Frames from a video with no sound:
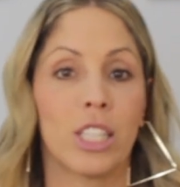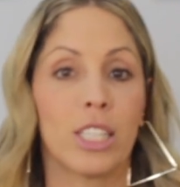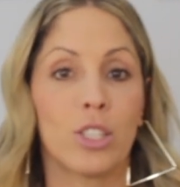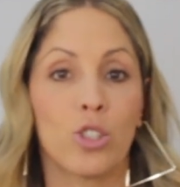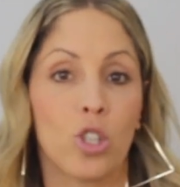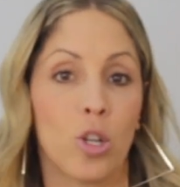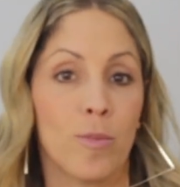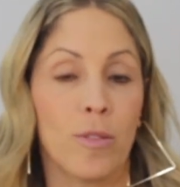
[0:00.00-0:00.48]

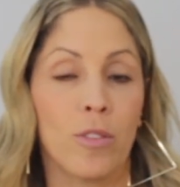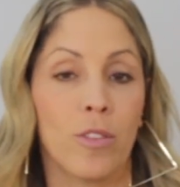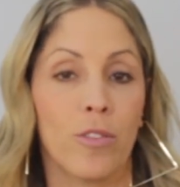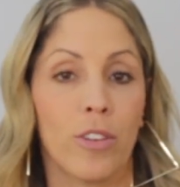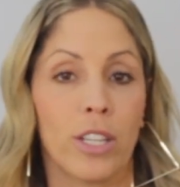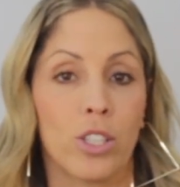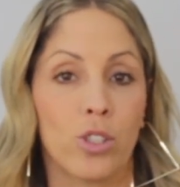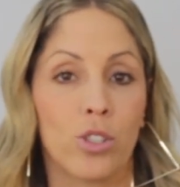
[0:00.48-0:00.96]
Some of the
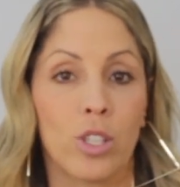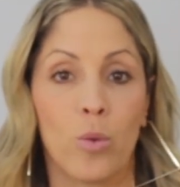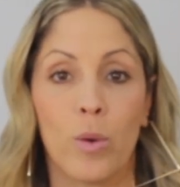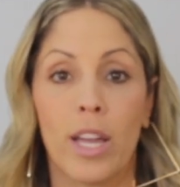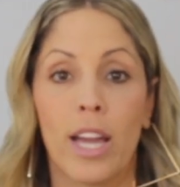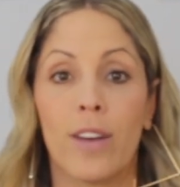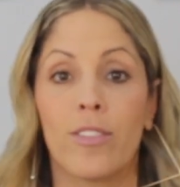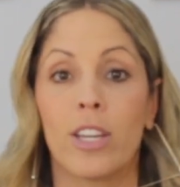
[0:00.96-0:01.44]
facials that we
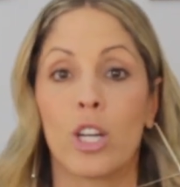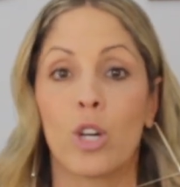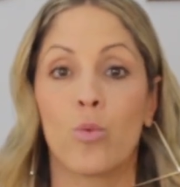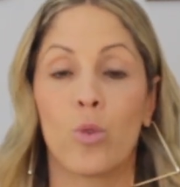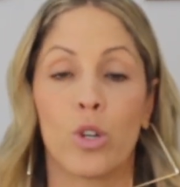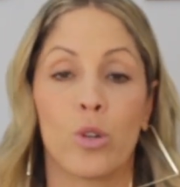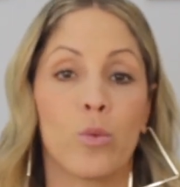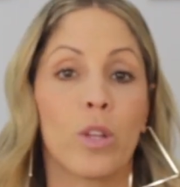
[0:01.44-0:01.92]
have here
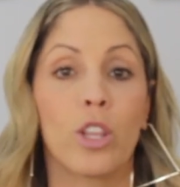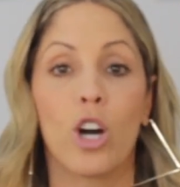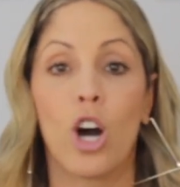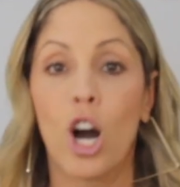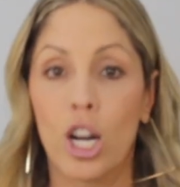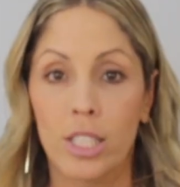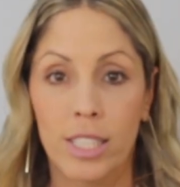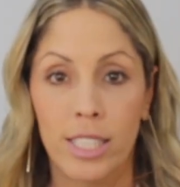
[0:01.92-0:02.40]
work with
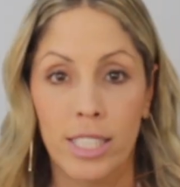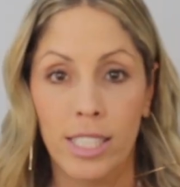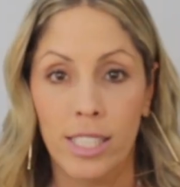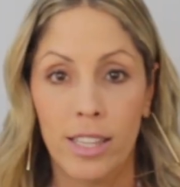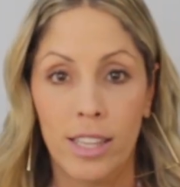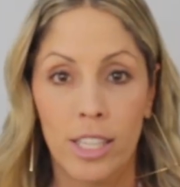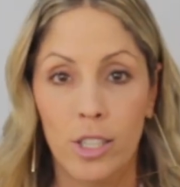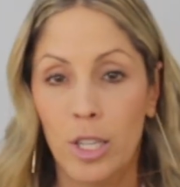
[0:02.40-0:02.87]
oxygen
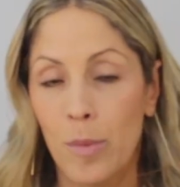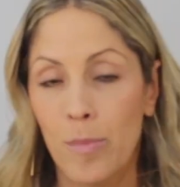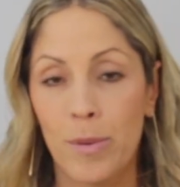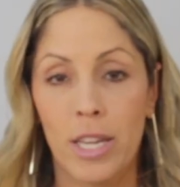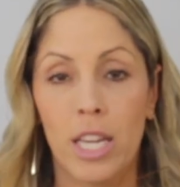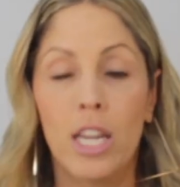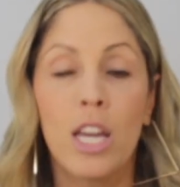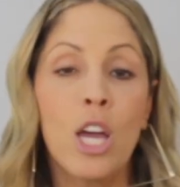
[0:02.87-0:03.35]
therapy.